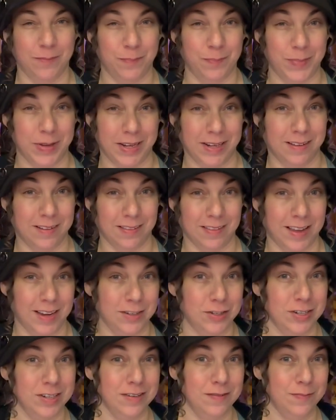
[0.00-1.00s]
big
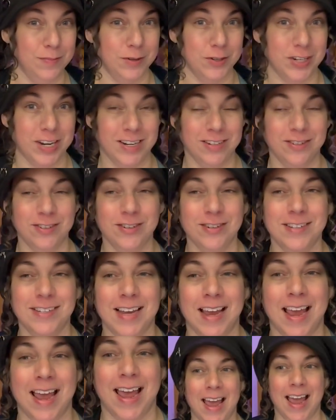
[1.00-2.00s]
collection of projectors.
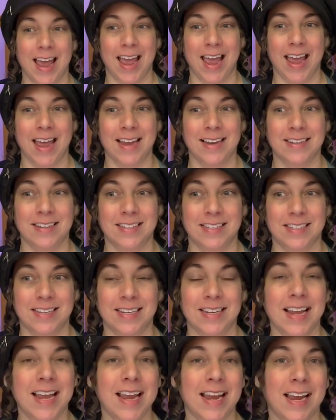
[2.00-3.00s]
And
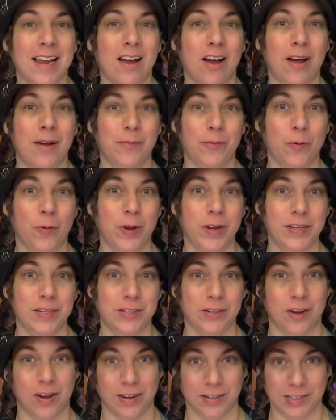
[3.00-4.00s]
today I'm going to
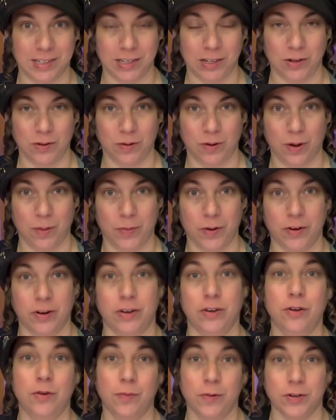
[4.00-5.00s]
talk to you about
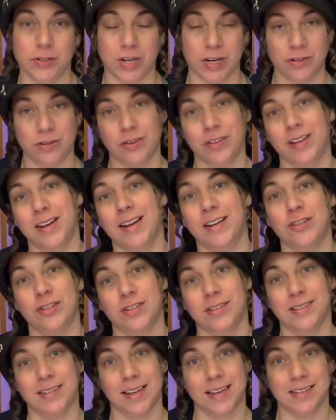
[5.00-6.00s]
a new projector that I
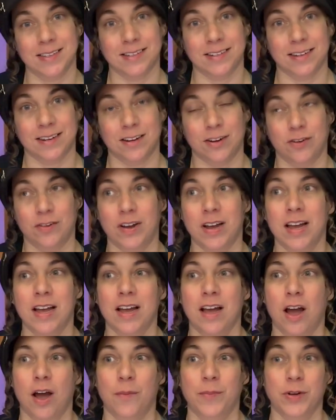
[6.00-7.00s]
just tested out.
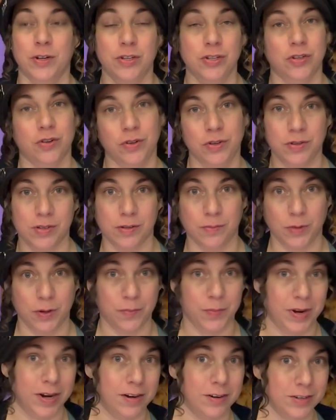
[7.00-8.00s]
I'm gonna show you some
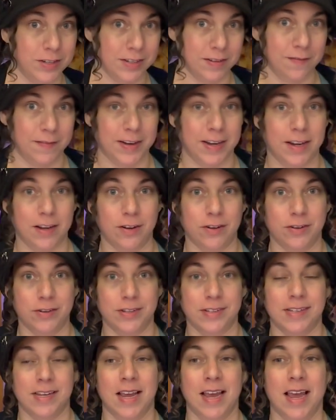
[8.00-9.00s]
comparison
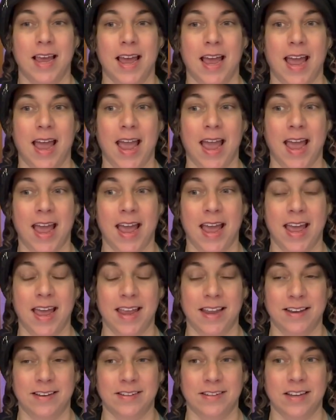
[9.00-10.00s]
videos
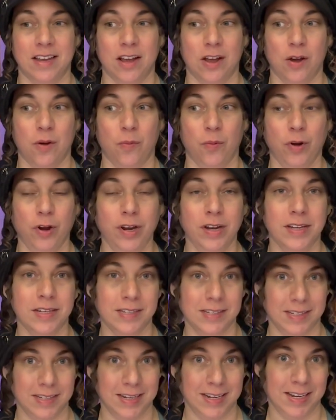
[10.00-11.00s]
and we're gonna
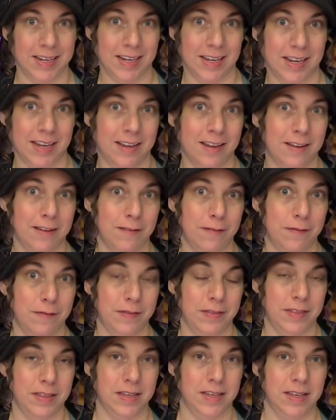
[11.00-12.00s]
see if
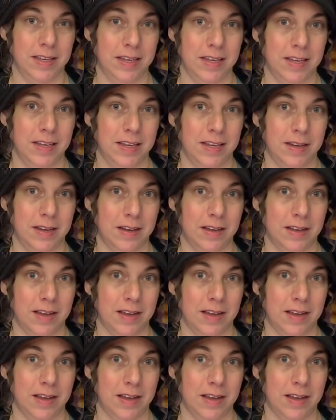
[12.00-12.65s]
the